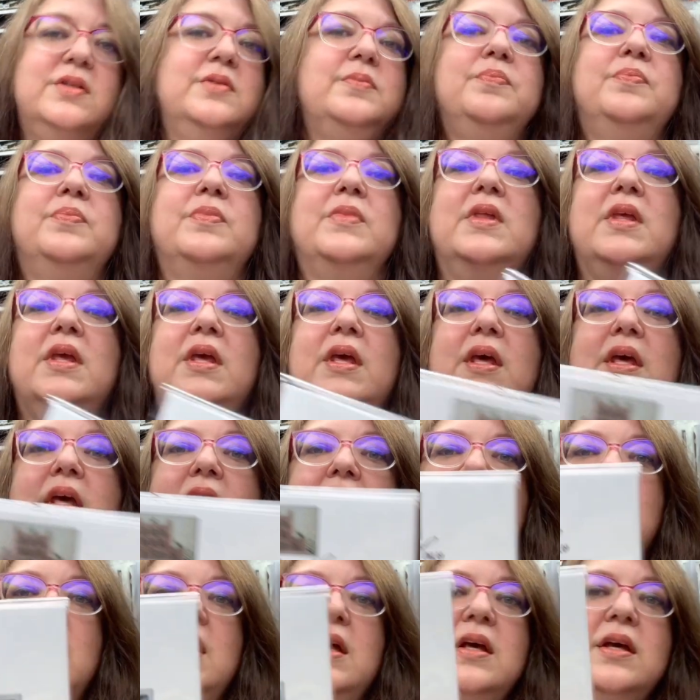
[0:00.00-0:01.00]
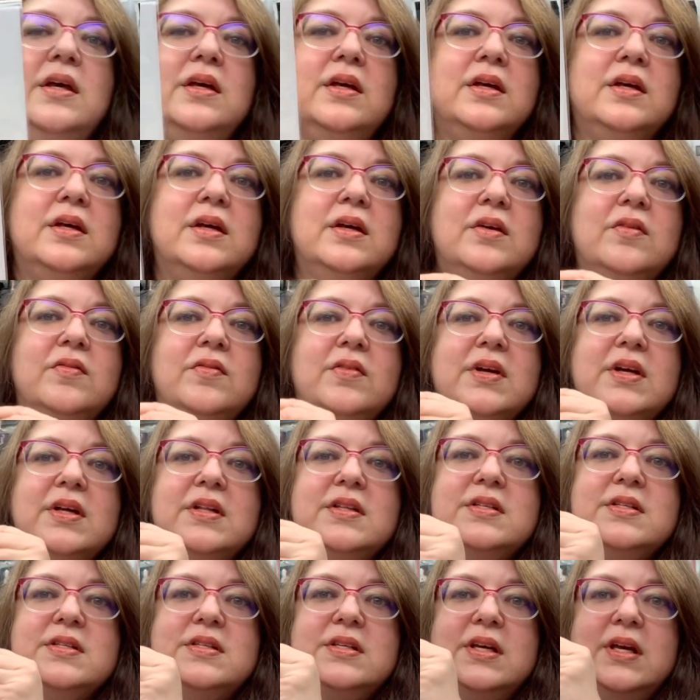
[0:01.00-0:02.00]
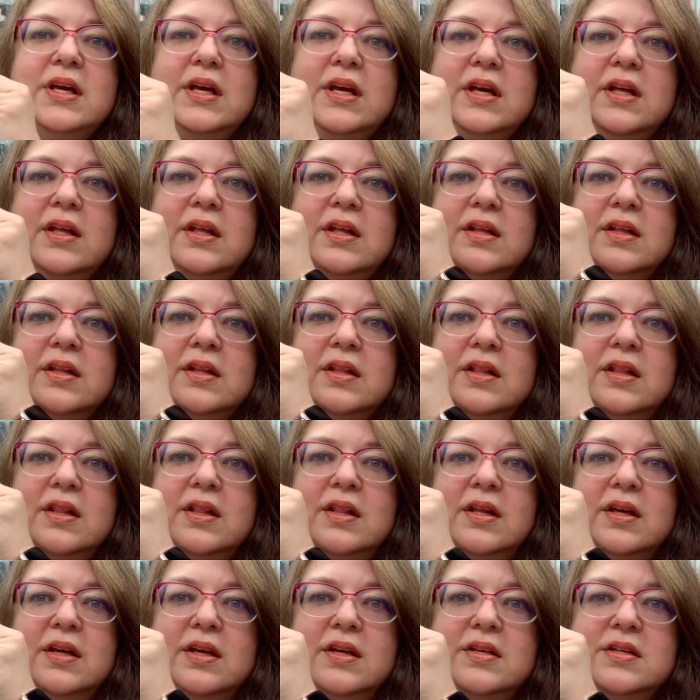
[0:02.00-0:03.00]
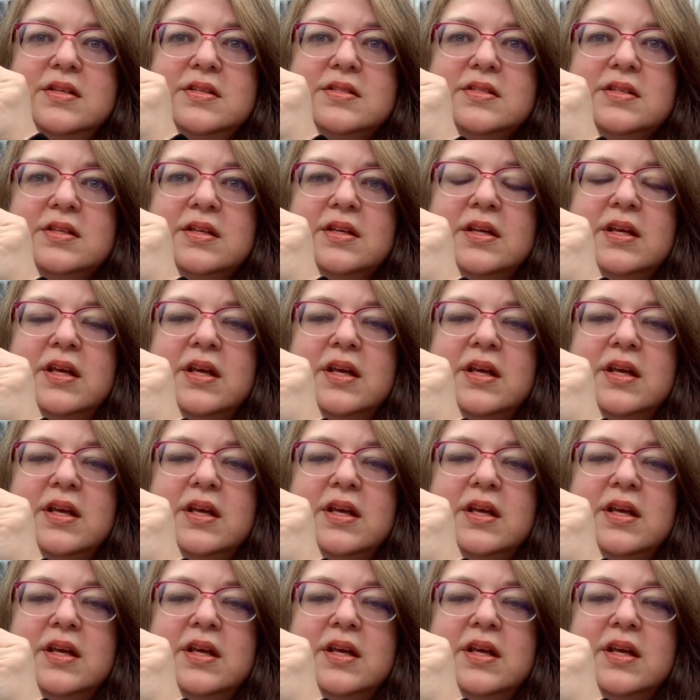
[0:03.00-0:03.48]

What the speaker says: You can see this.